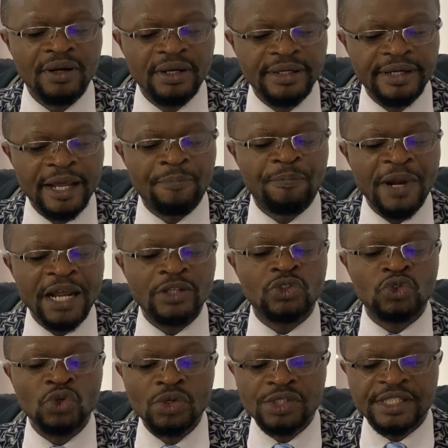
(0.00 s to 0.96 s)
they played
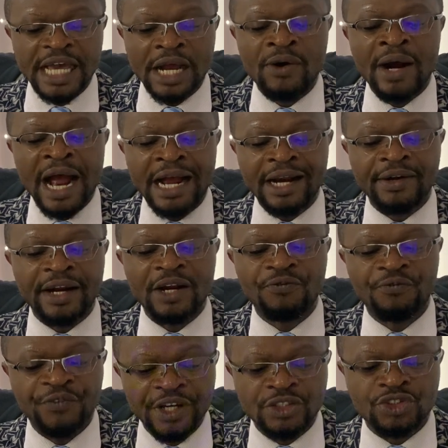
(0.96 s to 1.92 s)
2-0 aggregate
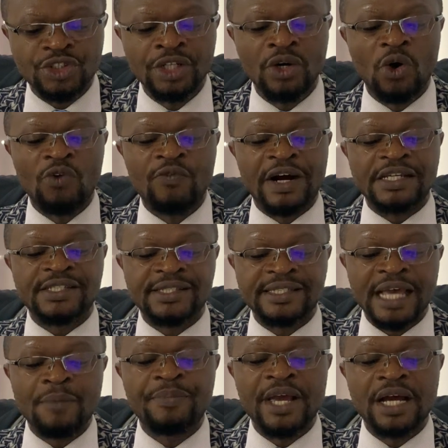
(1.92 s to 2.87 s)
victory over
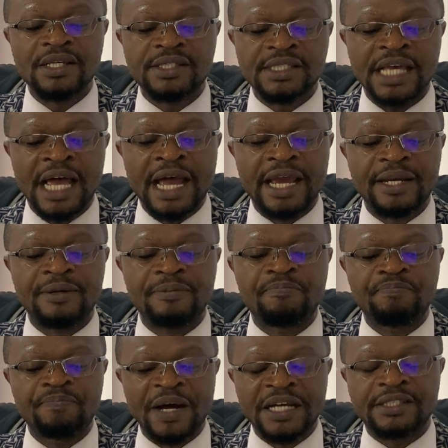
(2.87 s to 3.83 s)
Serbian side
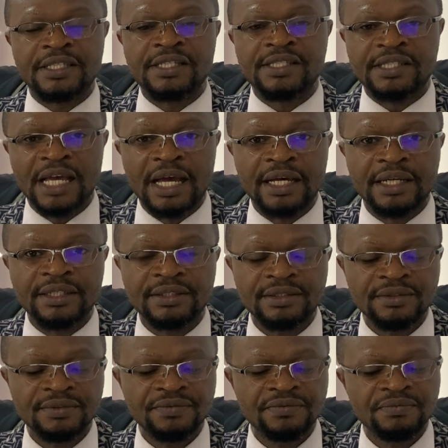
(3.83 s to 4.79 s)
Partizan.
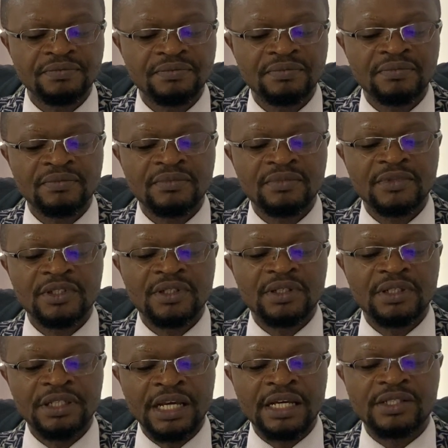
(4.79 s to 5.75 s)

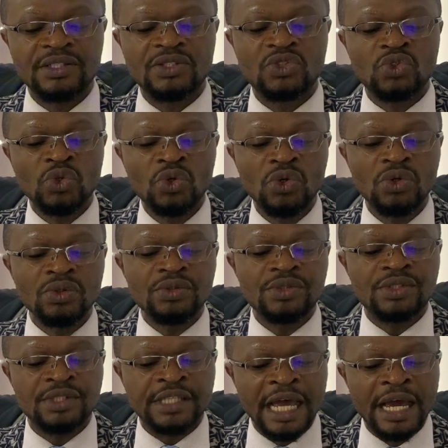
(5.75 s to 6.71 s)
Yes,
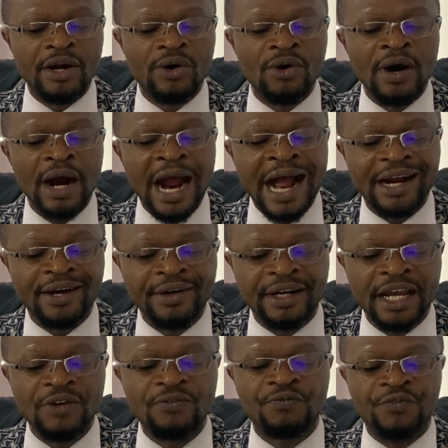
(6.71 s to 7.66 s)
2-0
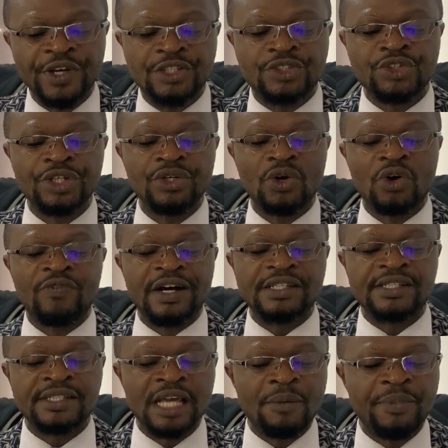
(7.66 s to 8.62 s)
aggregate victory over
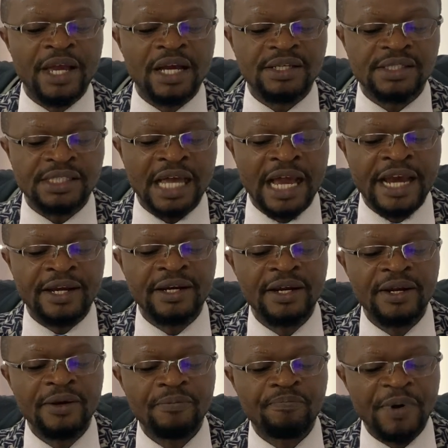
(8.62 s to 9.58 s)
Serbian side
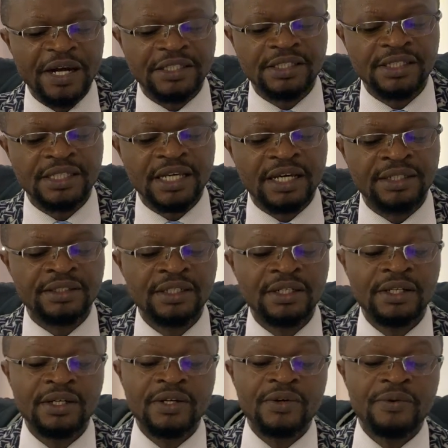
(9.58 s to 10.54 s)
Partizan.
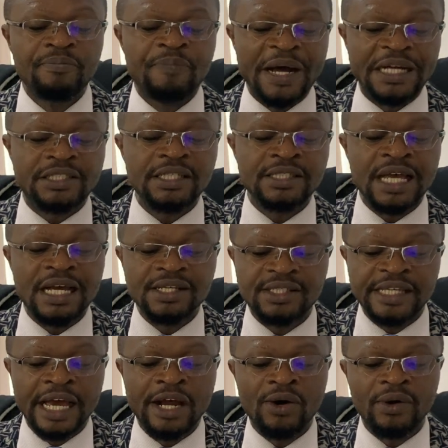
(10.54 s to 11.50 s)
Partizan
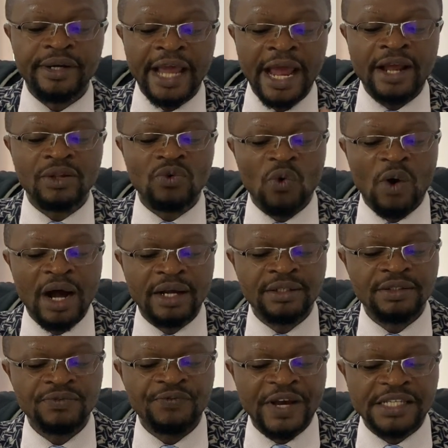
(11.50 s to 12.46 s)
0, Gent
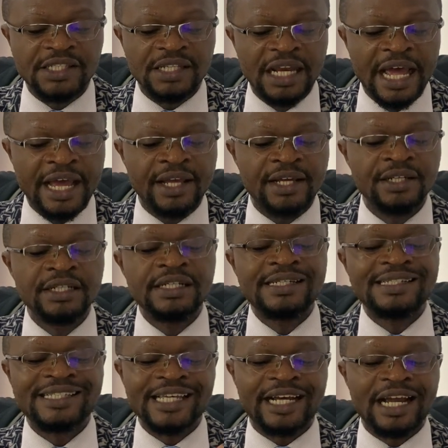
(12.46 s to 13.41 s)
1, first leg.
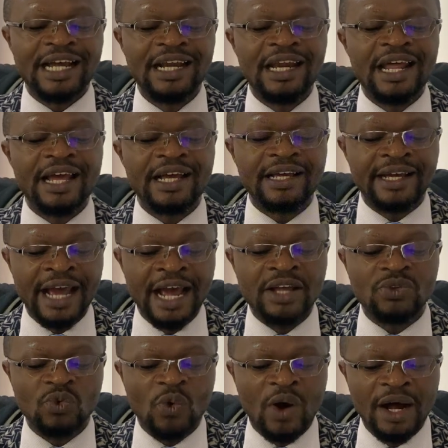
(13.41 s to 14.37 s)
Second leg,
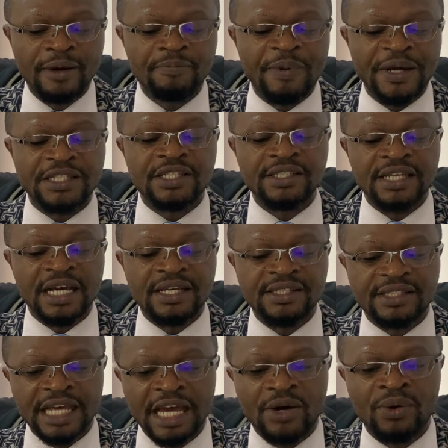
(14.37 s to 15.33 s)
Gent 1, Partizan
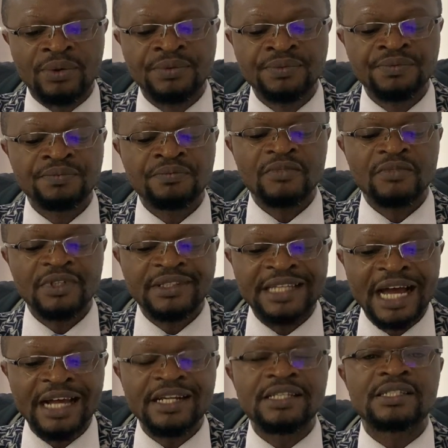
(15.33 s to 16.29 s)
0.
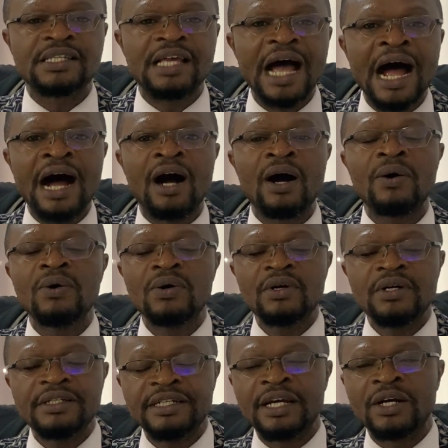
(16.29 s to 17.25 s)
That is how
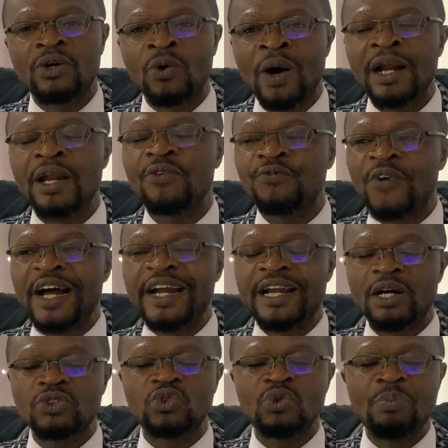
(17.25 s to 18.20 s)
they qualify
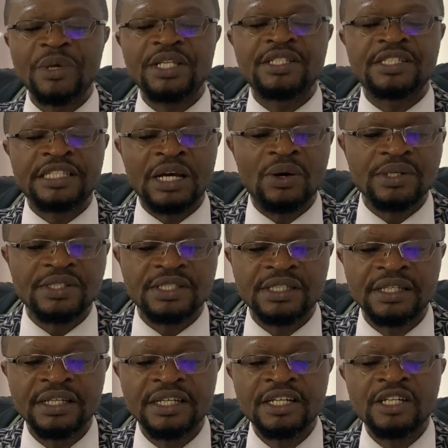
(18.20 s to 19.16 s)
now to meet
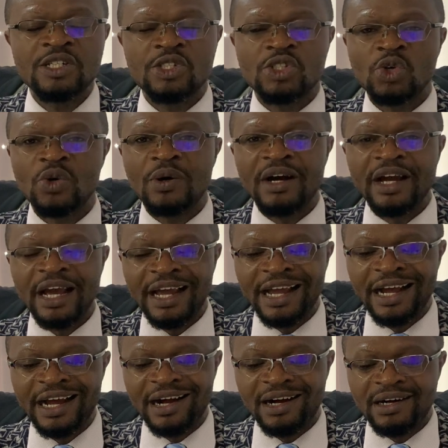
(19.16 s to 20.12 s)
Chelsea. So,
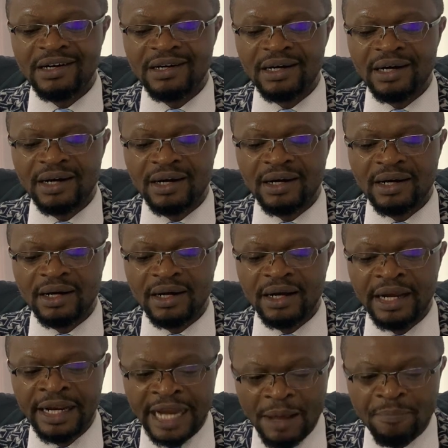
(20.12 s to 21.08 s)

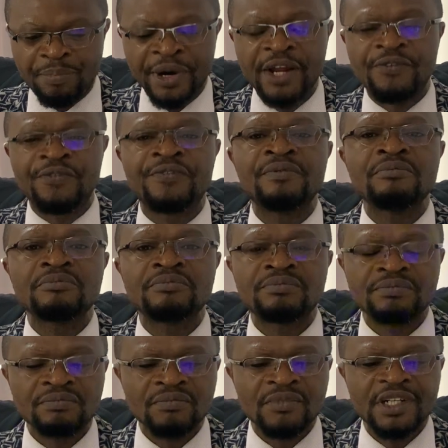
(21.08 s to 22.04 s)
in a brief,
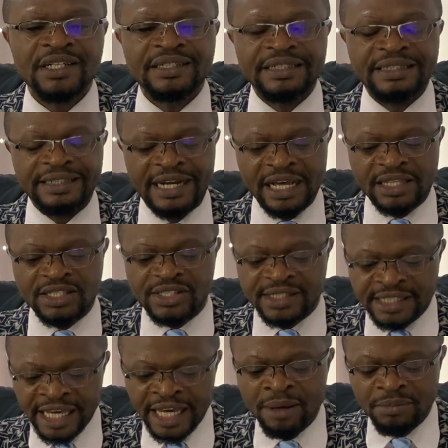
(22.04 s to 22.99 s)
the
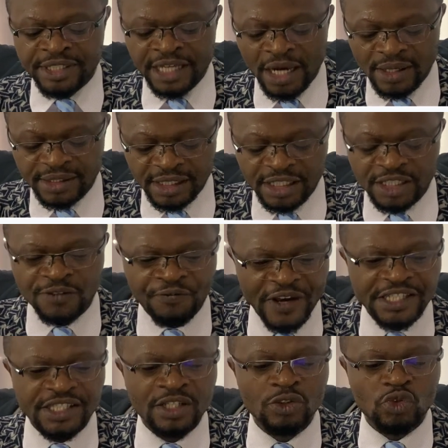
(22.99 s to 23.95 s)
team Chelsea is
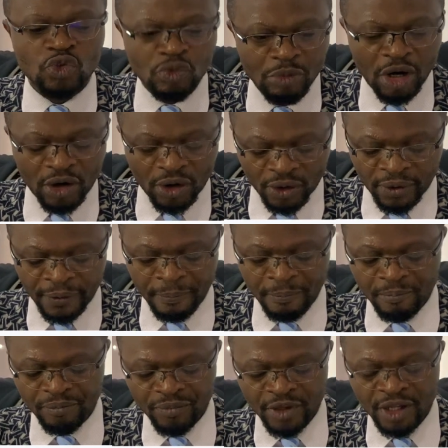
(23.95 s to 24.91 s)
facing tomorrow,
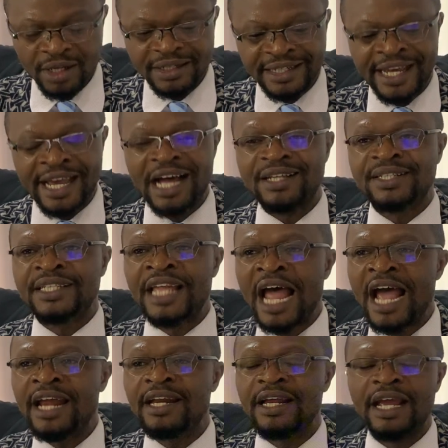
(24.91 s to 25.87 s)
they are
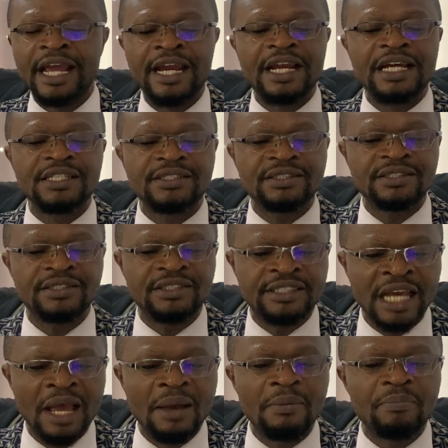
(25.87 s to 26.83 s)
third in
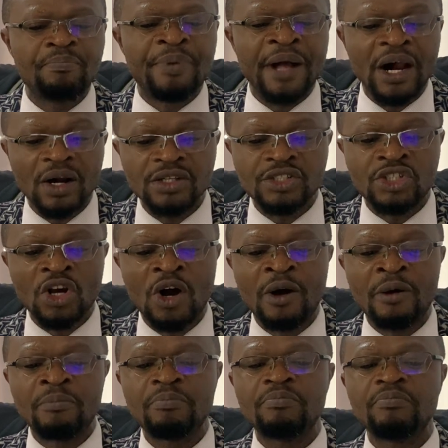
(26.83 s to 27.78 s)
the
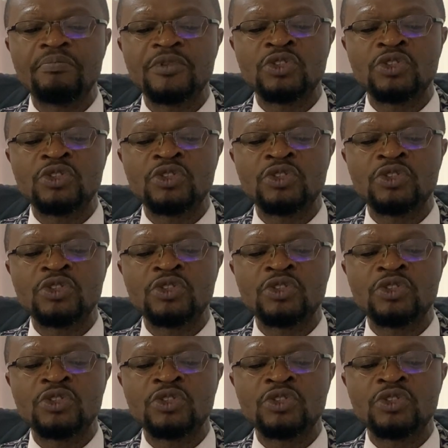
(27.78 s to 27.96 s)
Belgium